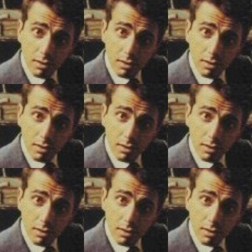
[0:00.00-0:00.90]

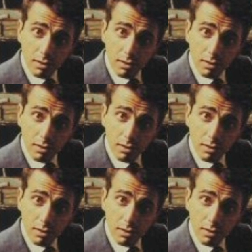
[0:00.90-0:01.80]

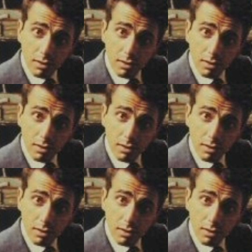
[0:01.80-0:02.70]

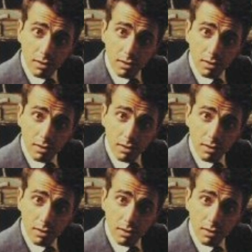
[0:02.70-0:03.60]

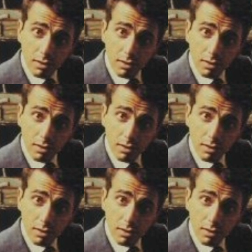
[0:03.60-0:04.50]

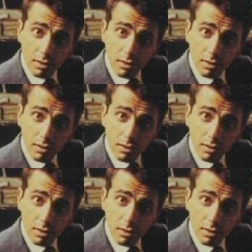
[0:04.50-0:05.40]

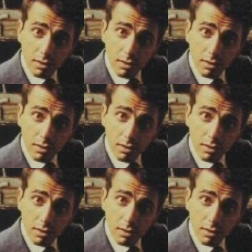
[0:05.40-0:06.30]

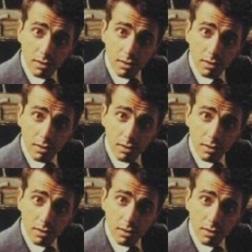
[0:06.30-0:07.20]

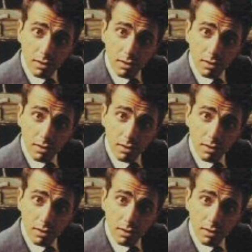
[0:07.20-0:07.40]
The face doesn't move, so there is nothing to read.